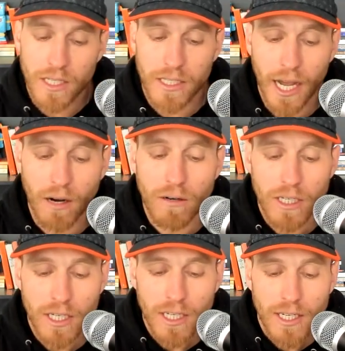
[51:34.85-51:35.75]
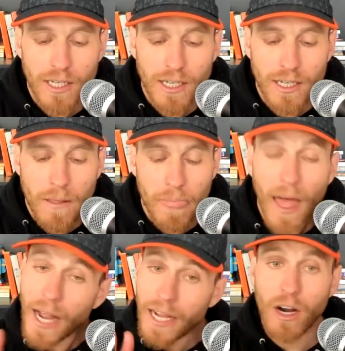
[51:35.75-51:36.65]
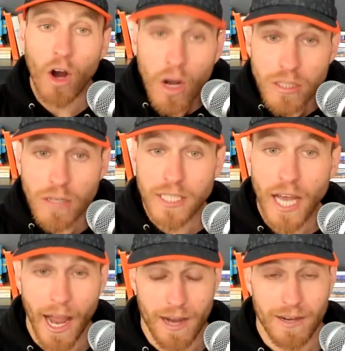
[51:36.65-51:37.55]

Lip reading: Now, I got to also say,